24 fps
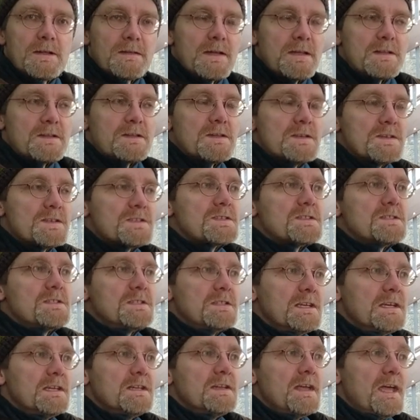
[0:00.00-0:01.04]
that this
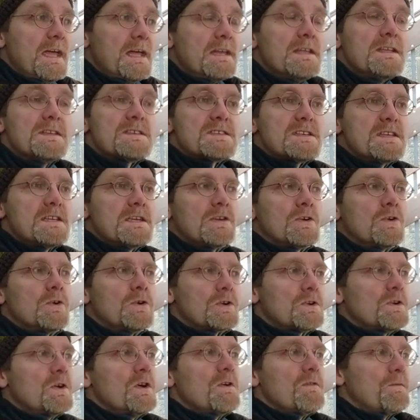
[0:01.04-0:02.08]
did anything
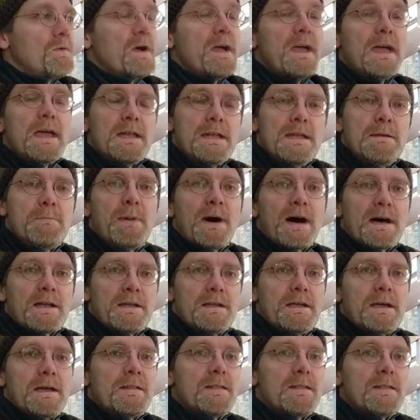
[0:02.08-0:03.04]
good for anybody.